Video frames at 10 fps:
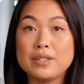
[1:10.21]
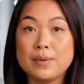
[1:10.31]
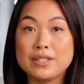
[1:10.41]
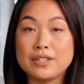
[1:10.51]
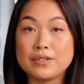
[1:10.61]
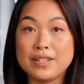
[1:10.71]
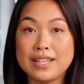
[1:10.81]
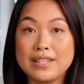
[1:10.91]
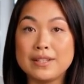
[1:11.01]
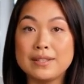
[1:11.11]
you want to
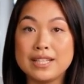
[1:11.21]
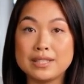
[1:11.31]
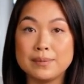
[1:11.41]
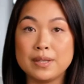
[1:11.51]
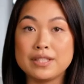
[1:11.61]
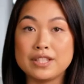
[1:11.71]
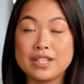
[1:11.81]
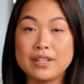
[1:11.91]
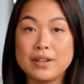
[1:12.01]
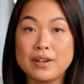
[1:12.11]
create a new disk
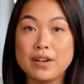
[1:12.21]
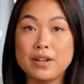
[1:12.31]
partition on a